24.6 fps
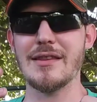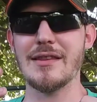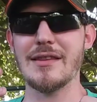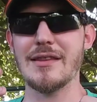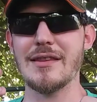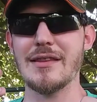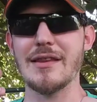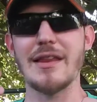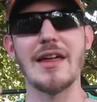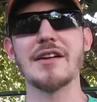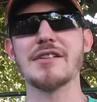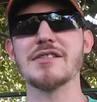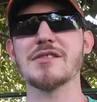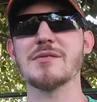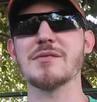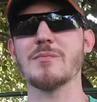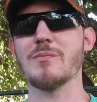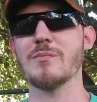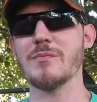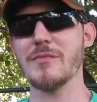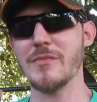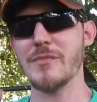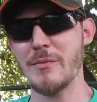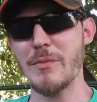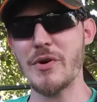that is
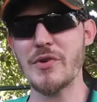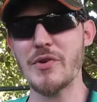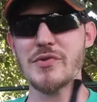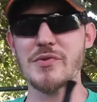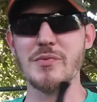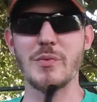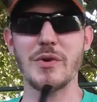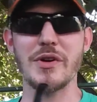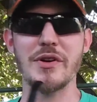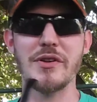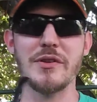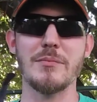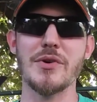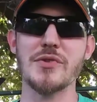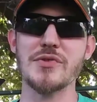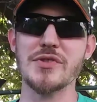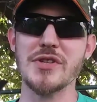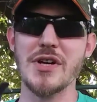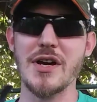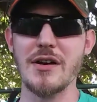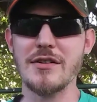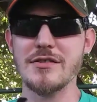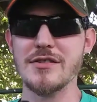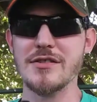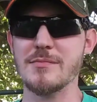one of the most
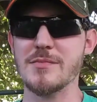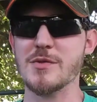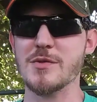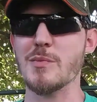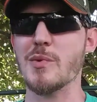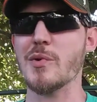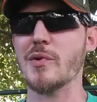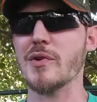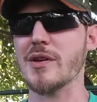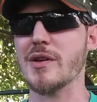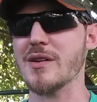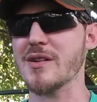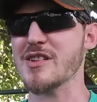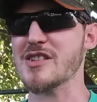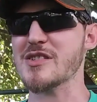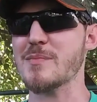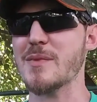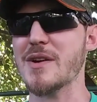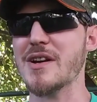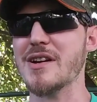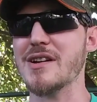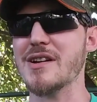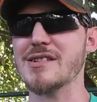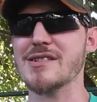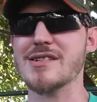awesome smoking
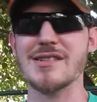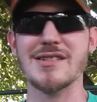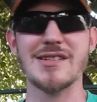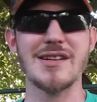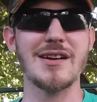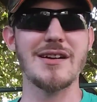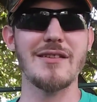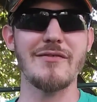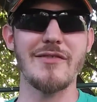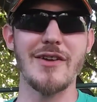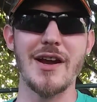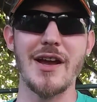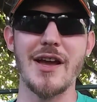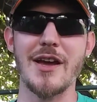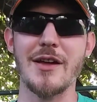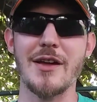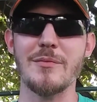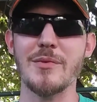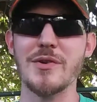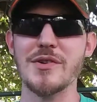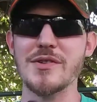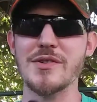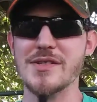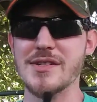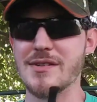experiences I ever had
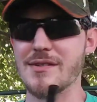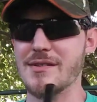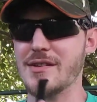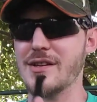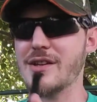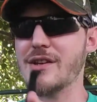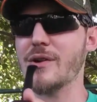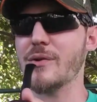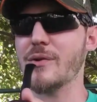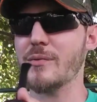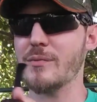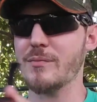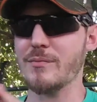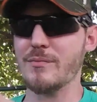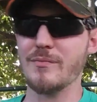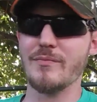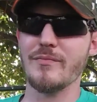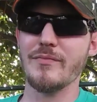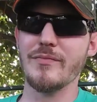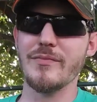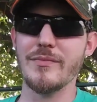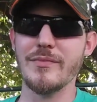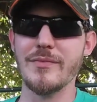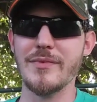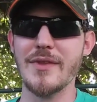was, you know,
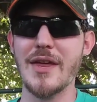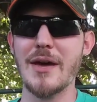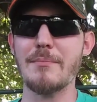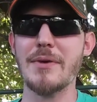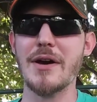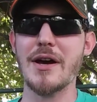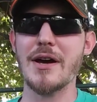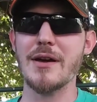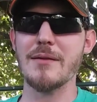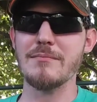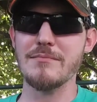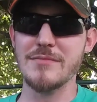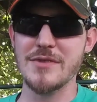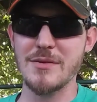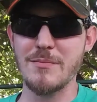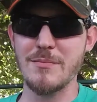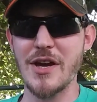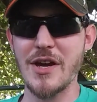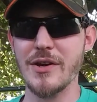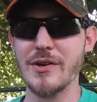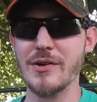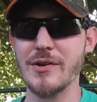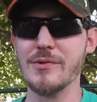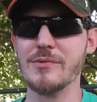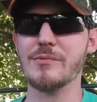that pipe,
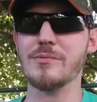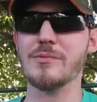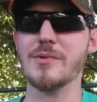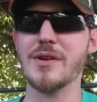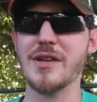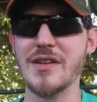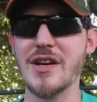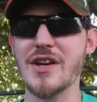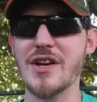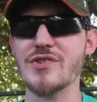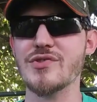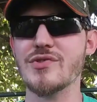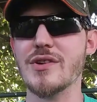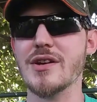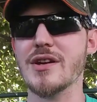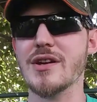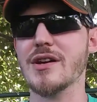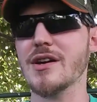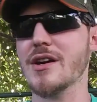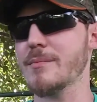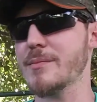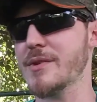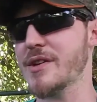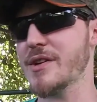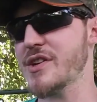tobacco, and that drink
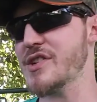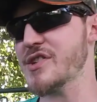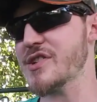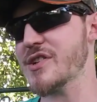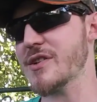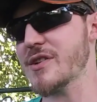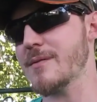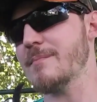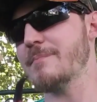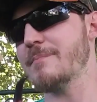combination.